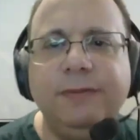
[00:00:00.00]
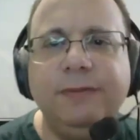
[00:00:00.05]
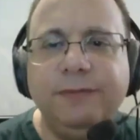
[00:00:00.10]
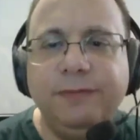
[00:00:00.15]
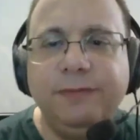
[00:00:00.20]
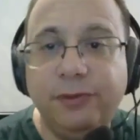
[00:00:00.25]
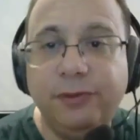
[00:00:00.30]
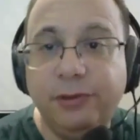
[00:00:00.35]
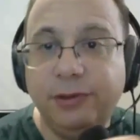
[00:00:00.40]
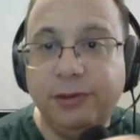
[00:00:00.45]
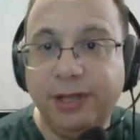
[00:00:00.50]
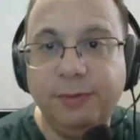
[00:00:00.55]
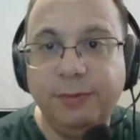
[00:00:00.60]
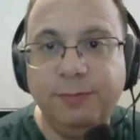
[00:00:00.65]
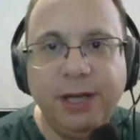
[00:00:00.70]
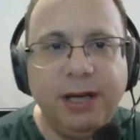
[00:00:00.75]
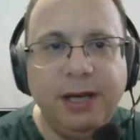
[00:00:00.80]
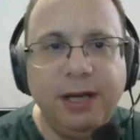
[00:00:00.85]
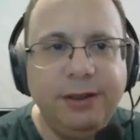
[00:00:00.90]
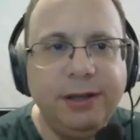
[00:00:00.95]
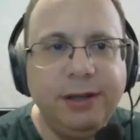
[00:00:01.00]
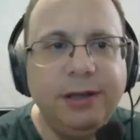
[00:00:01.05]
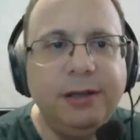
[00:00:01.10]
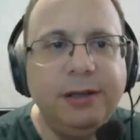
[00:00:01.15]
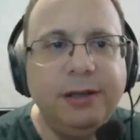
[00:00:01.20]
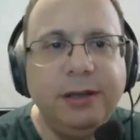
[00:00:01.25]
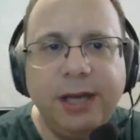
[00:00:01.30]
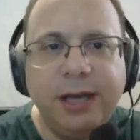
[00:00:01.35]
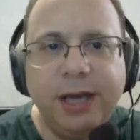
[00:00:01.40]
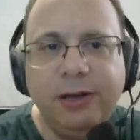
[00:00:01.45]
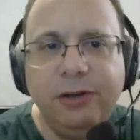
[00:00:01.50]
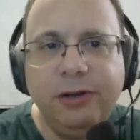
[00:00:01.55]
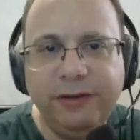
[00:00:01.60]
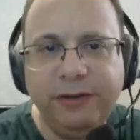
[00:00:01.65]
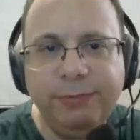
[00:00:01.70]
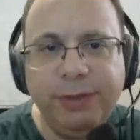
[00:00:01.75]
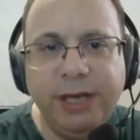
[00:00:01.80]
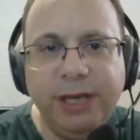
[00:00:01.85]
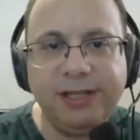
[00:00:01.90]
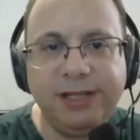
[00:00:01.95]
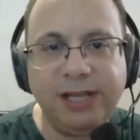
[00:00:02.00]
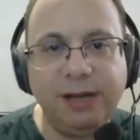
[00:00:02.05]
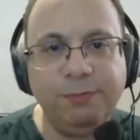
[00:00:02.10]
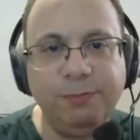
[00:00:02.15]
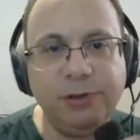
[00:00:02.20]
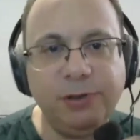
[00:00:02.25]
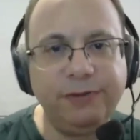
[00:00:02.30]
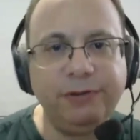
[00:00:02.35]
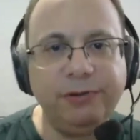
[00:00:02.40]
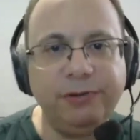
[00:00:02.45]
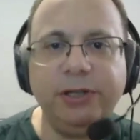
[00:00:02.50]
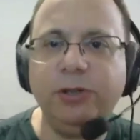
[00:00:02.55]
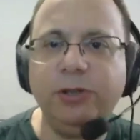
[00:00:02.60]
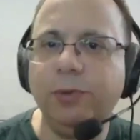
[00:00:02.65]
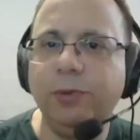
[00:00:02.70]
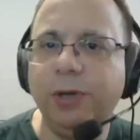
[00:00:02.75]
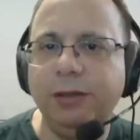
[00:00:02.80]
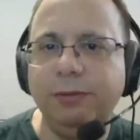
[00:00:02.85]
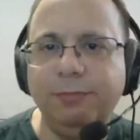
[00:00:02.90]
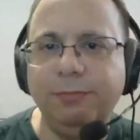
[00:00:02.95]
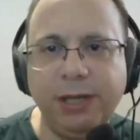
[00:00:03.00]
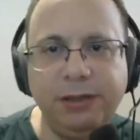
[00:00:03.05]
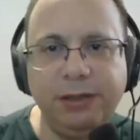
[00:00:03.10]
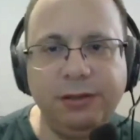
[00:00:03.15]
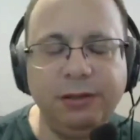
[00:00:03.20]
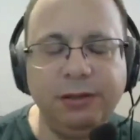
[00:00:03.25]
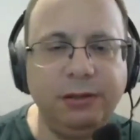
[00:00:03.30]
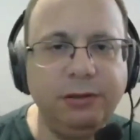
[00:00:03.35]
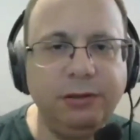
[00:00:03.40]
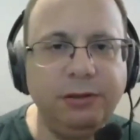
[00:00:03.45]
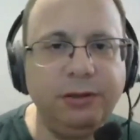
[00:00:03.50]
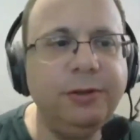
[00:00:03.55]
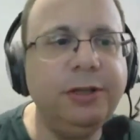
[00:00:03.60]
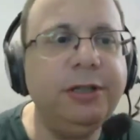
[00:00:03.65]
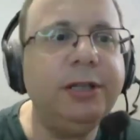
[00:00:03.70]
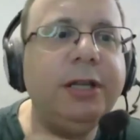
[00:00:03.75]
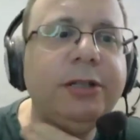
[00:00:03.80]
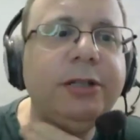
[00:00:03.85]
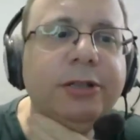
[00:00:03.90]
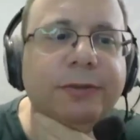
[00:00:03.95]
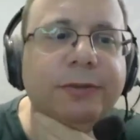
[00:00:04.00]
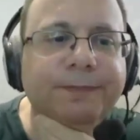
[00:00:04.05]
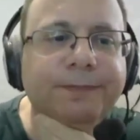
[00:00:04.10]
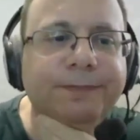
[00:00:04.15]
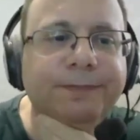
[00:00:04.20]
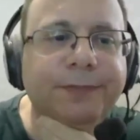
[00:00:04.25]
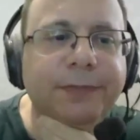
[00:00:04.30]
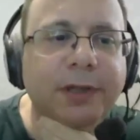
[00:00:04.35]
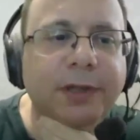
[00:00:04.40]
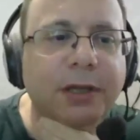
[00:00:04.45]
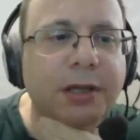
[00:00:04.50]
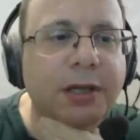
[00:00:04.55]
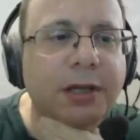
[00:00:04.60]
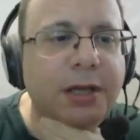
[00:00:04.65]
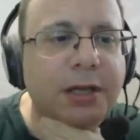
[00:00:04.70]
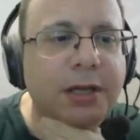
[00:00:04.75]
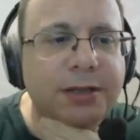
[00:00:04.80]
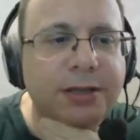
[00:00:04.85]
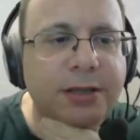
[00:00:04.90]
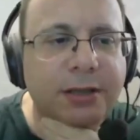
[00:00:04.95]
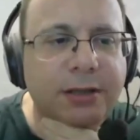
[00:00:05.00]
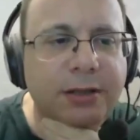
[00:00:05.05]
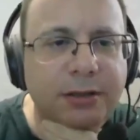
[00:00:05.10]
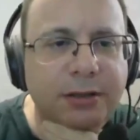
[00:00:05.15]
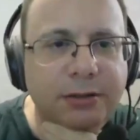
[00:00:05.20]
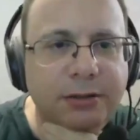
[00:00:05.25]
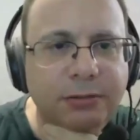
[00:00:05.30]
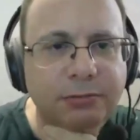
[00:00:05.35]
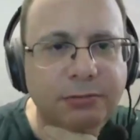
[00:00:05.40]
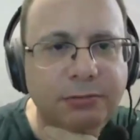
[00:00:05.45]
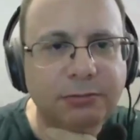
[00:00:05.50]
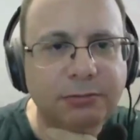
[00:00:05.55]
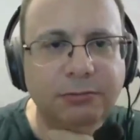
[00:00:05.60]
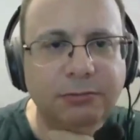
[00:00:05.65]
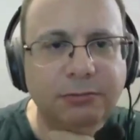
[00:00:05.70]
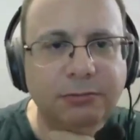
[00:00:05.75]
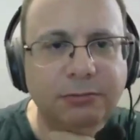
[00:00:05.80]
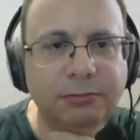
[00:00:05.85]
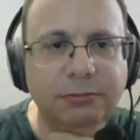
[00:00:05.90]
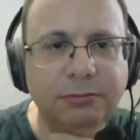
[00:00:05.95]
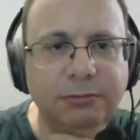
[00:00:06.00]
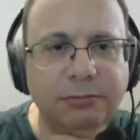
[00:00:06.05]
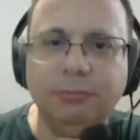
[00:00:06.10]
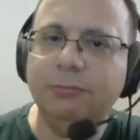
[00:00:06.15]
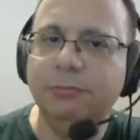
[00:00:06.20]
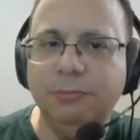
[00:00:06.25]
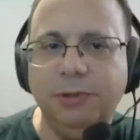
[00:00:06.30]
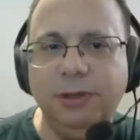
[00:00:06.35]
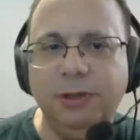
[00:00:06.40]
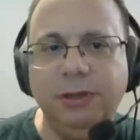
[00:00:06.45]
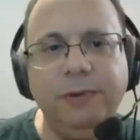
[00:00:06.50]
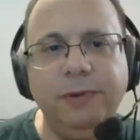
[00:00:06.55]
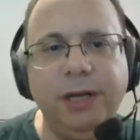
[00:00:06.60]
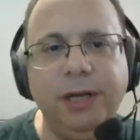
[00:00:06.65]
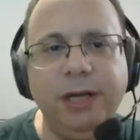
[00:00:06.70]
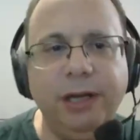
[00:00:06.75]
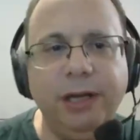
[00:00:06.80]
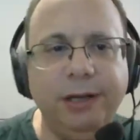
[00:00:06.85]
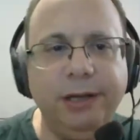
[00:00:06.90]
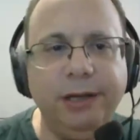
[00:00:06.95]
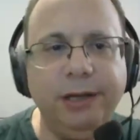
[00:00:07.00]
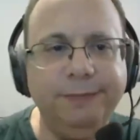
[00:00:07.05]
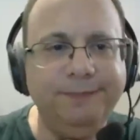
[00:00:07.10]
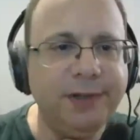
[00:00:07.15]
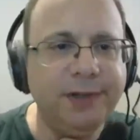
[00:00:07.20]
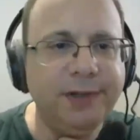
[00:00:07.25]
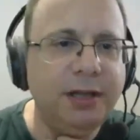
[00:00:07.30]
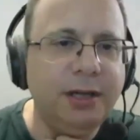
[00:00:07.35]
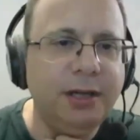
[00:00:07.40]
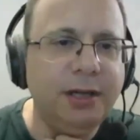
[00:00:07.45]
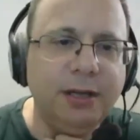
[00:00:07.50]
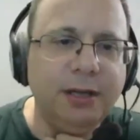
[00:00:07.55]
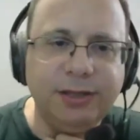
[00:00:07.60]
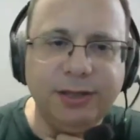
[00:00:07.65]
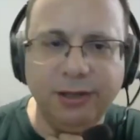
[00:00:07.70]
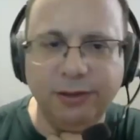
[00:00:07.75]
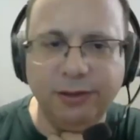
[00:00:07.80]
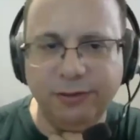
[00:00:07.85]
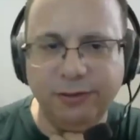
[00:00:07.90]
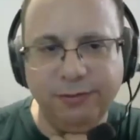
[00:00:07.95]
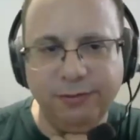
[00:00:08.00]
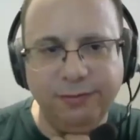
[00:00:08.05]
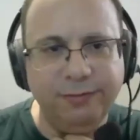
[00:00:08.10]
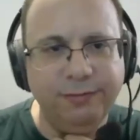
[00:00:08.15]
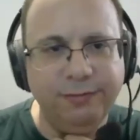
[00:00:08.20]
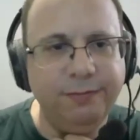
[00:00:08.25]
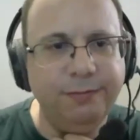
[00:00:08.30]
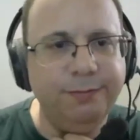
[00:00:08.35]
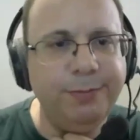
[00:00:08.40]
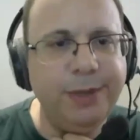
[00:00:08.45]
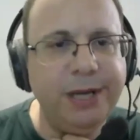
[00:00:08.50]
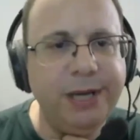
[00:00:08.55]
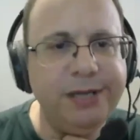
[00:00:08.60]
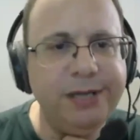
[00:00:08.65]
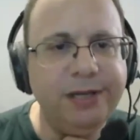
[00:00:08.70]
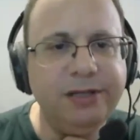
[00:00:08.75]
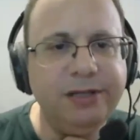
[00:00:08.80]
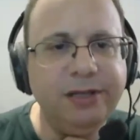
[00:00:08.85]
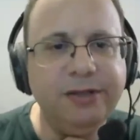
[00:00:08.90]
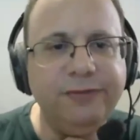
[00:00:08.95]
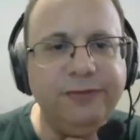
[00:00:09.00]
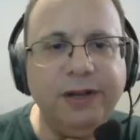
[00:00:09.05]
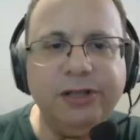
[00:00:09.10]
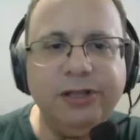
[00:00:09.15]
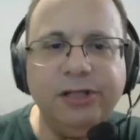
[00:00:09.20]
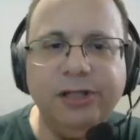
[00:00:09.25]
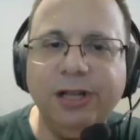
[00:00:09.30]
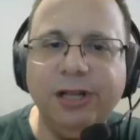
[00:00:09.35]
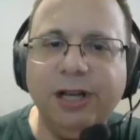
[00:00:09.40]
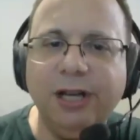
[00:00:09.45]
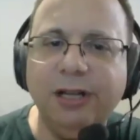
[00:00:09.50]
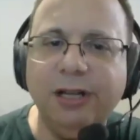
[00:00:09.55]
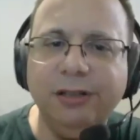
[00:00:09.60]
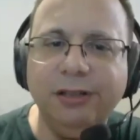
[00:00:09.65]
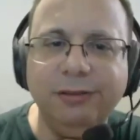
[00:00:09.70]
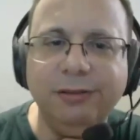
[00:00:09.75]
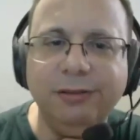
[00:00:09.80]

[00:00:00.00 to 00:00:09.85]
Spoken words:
for the API thing, can you give me examples for each one based on the documentation? So look what I got. So basic search functionality,